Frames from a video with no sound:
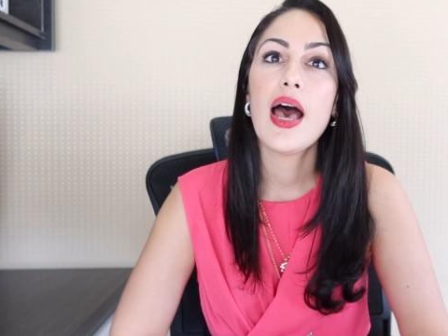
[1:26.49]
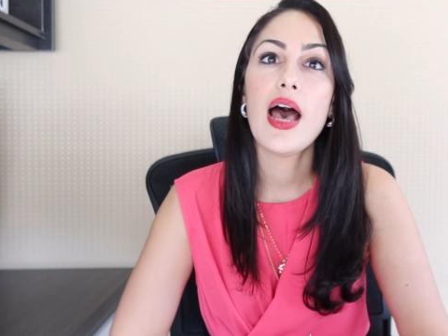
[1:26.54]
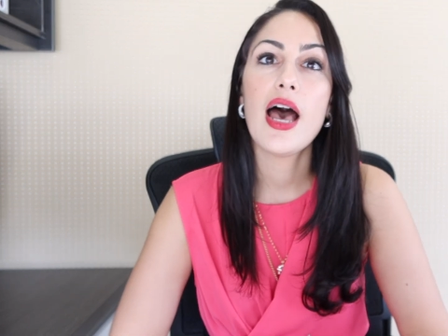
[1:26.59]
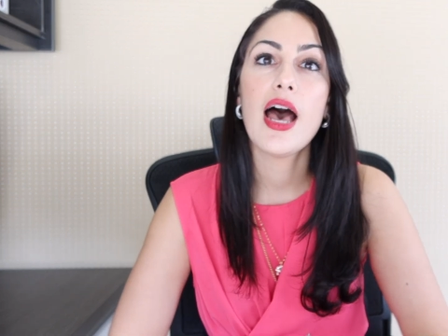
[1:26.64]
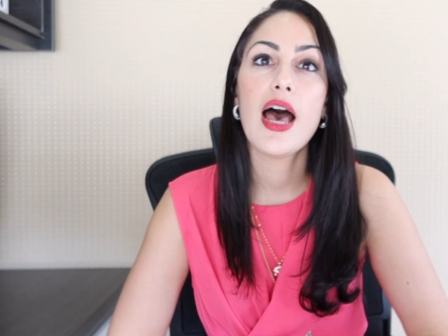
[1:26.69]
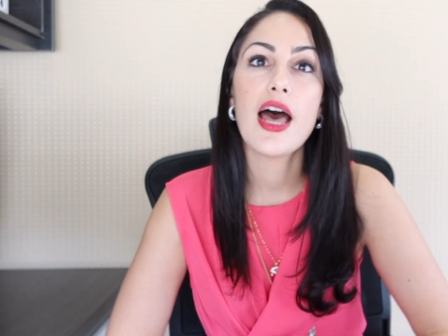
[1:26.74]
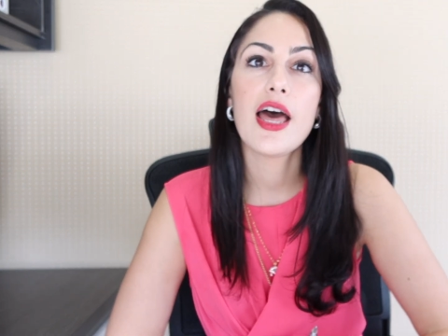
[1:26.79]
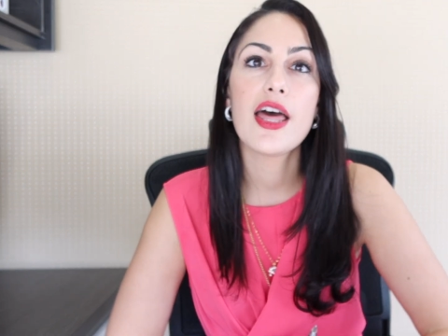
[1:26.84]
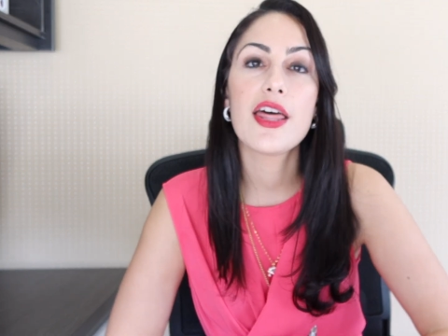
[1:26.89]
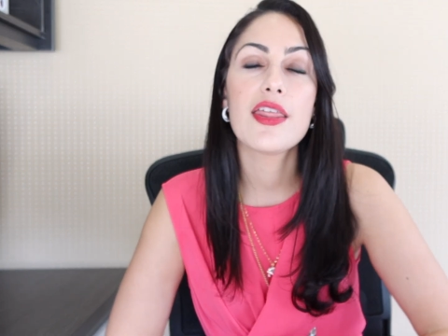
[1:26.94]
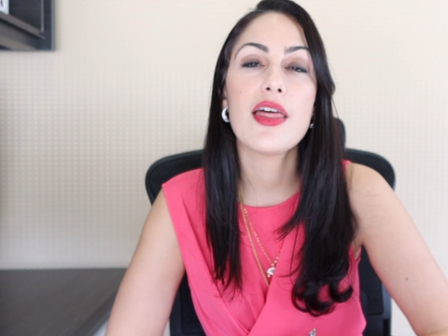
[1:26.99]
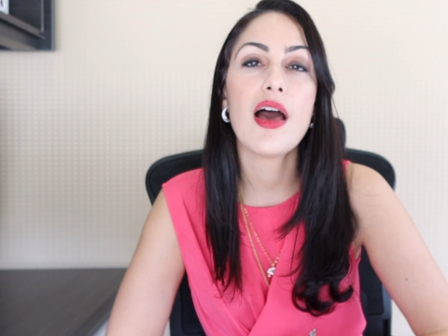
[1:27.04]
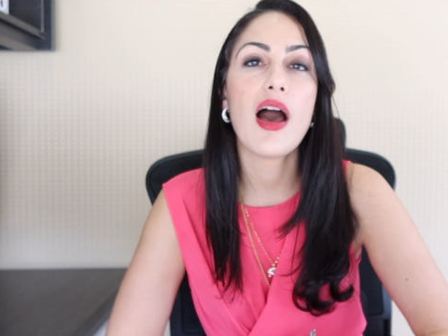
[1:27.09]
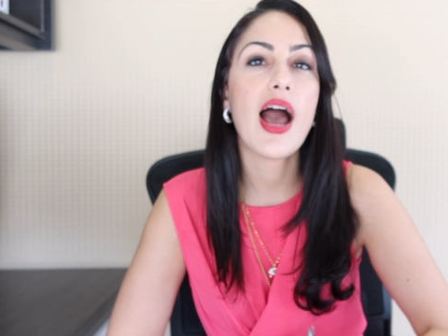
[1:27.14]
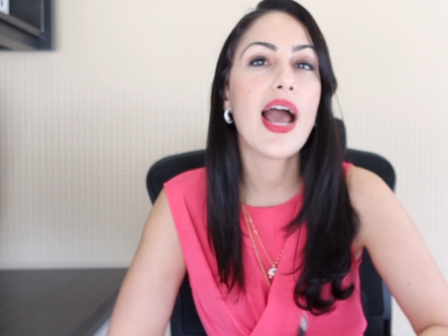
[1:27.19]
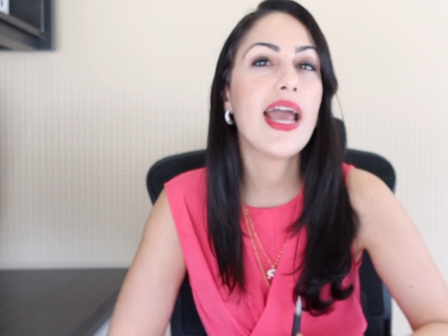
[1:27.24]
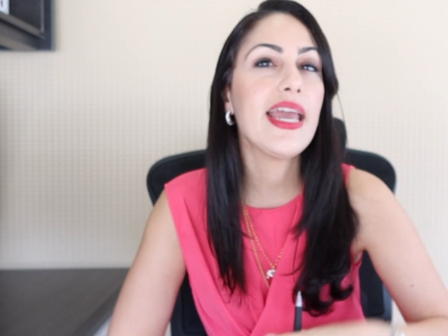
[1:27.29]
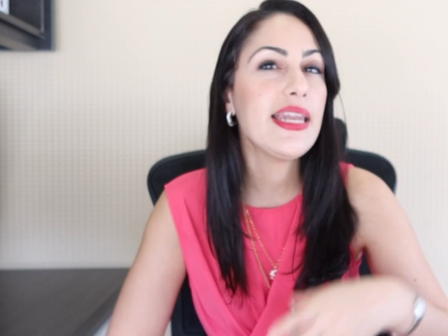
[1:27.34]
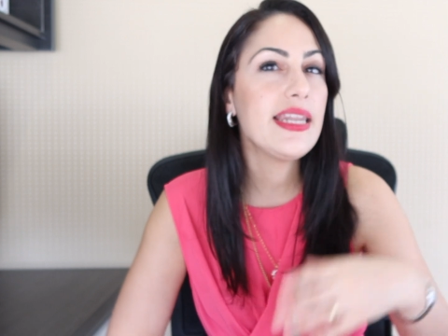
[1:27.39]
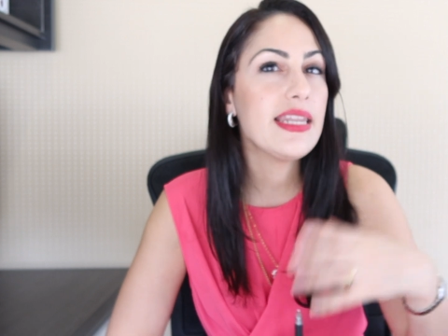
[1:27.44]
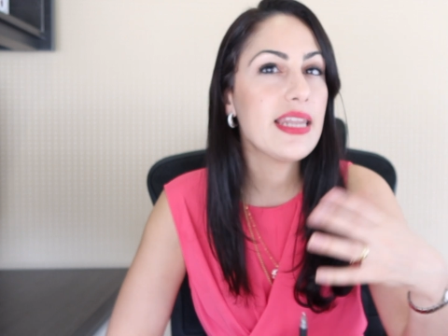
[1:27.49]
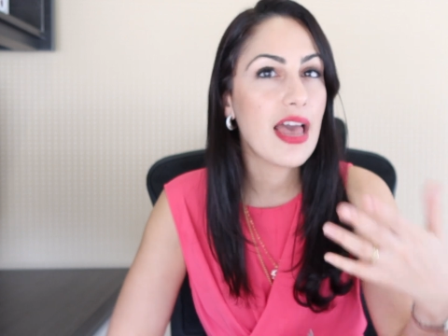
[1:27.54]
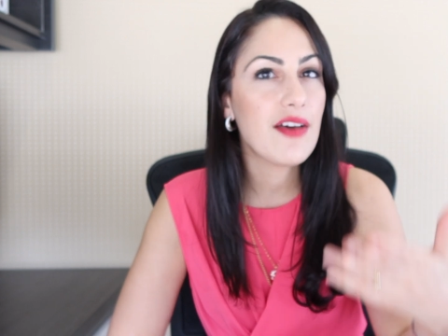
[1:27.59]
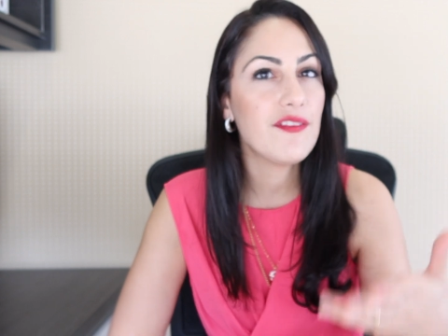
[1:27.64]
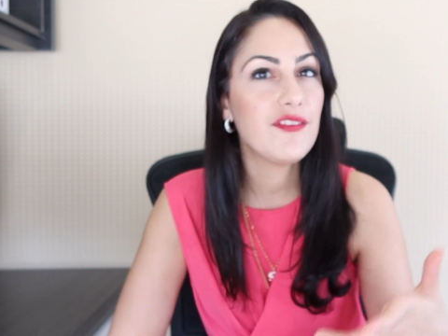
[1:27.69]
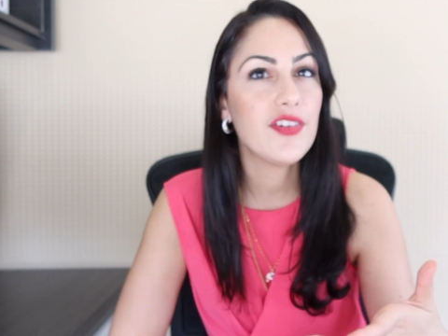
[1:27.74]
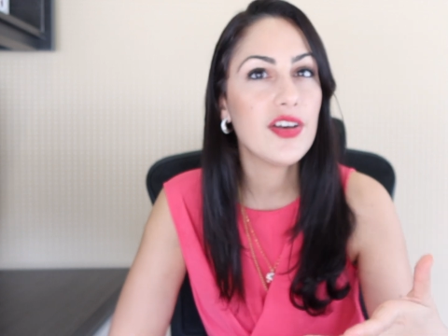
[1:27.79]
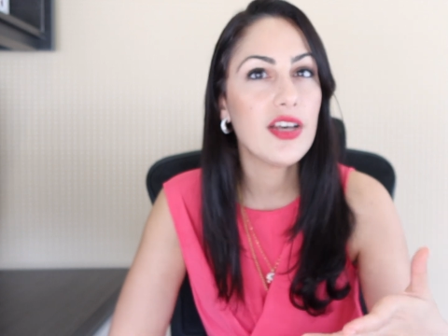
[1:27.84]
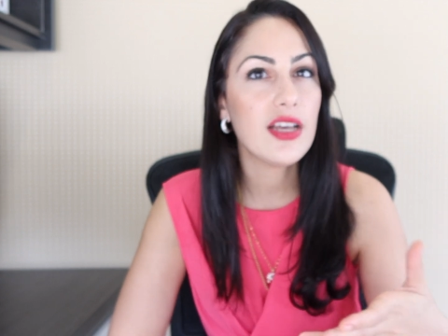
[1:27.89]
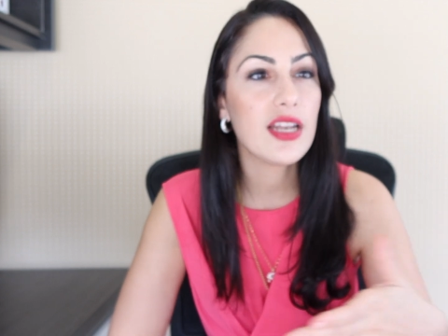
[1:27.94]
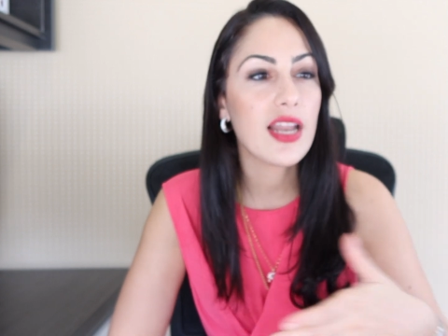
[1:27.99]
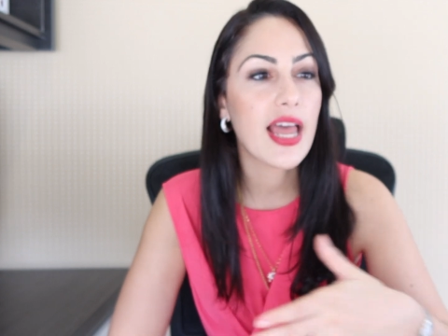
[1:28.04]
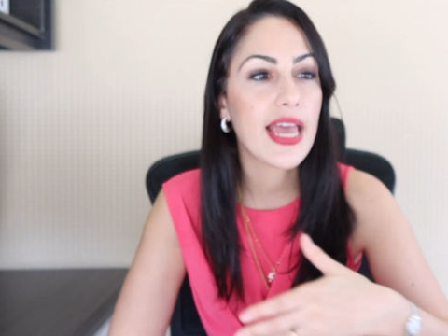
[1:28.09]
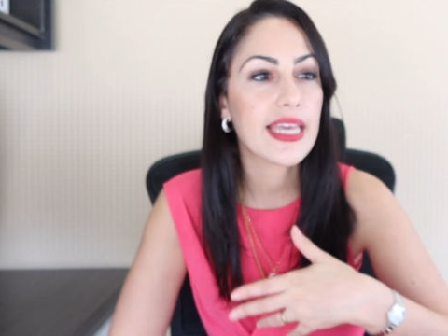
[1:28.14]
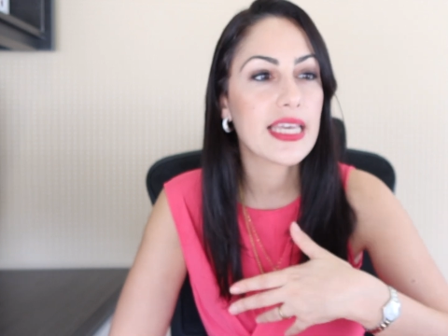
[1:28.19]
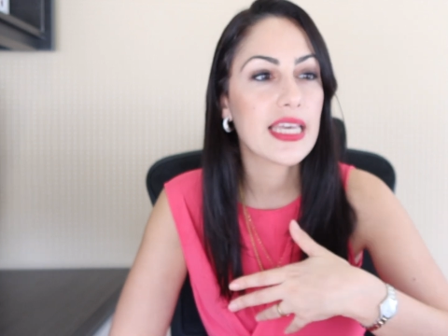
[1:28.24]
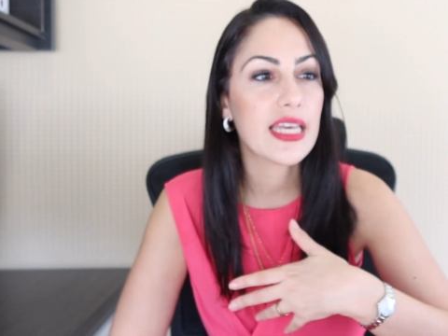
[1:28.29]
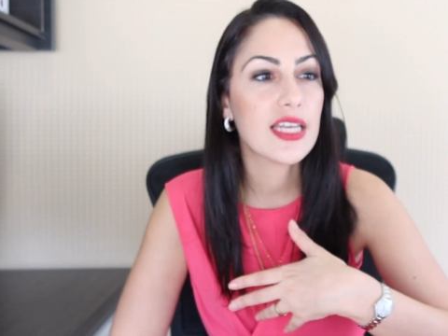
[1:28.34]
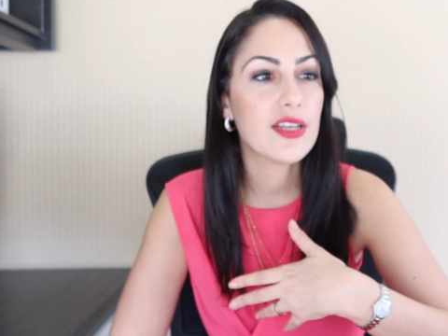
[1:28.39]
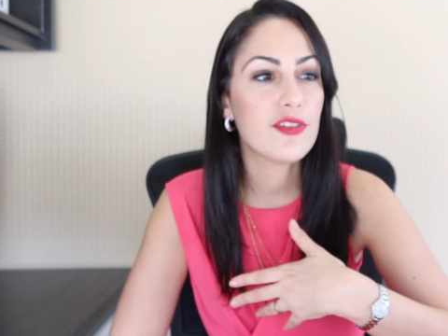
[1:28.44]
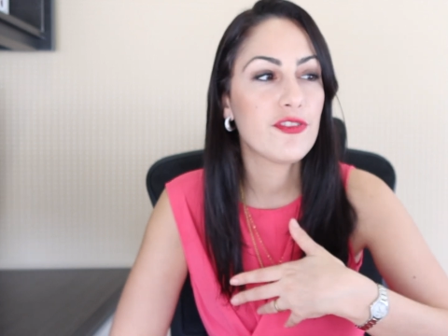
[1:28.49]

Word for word: Uh, I never like